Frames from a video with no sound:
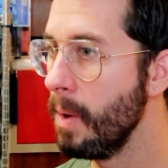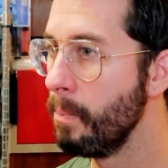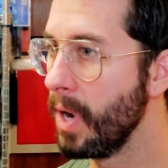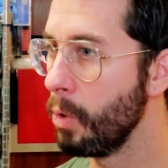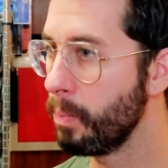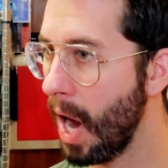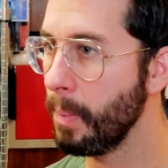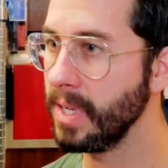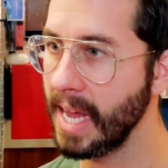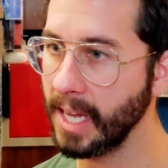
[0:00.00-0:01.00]
but it would
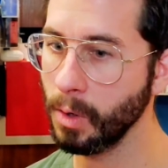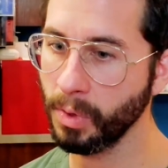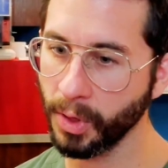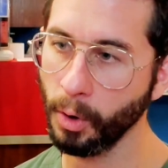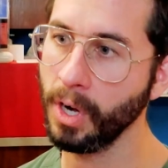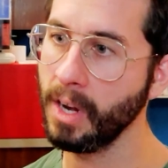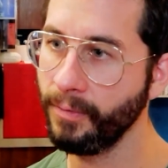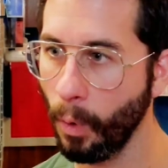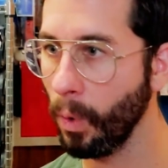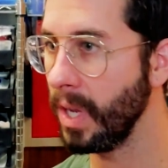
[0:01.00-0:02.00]
probably take you 30 to
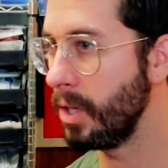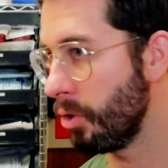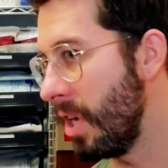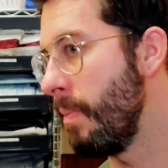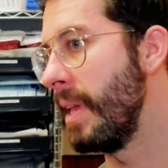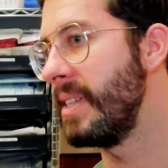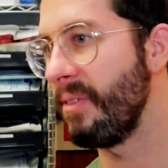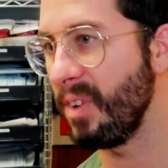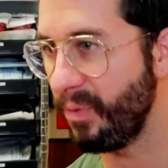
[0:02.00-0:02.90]
40 treatments every